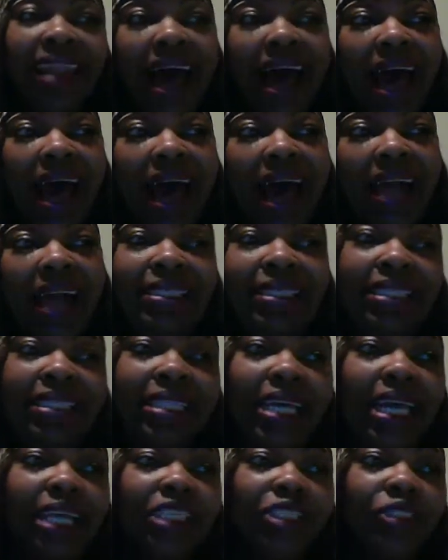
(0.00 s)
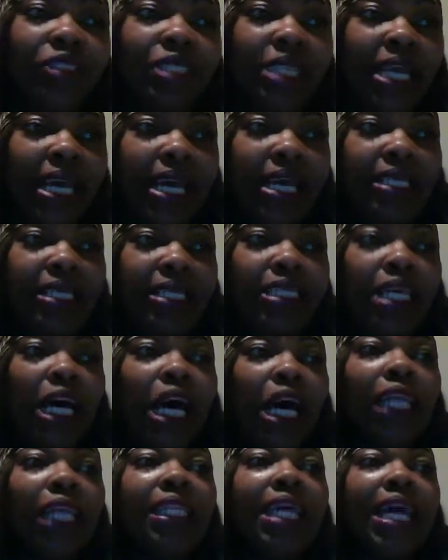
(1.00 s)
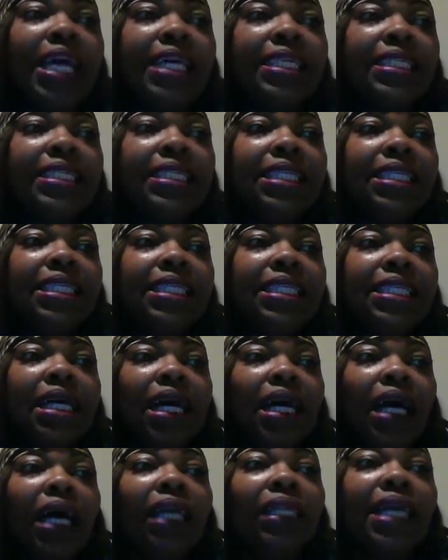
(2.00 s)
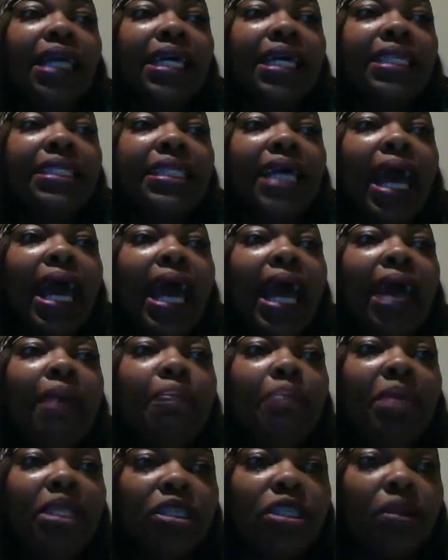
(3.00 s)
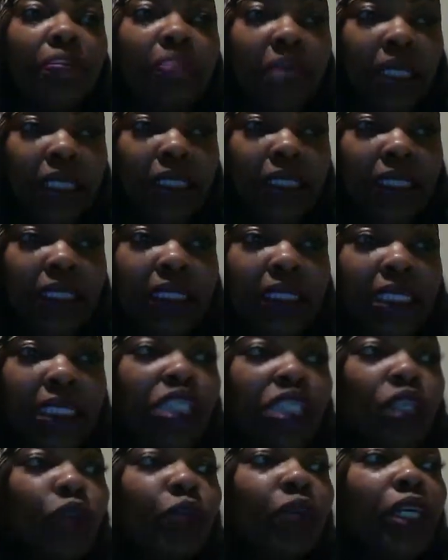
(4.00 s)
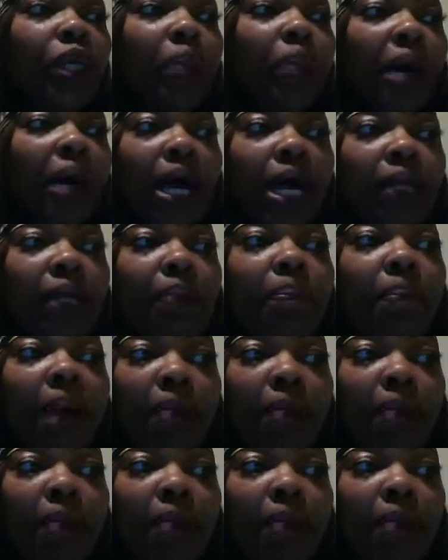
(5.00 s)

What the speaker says: lie detector tests unless admissibility is agreed upon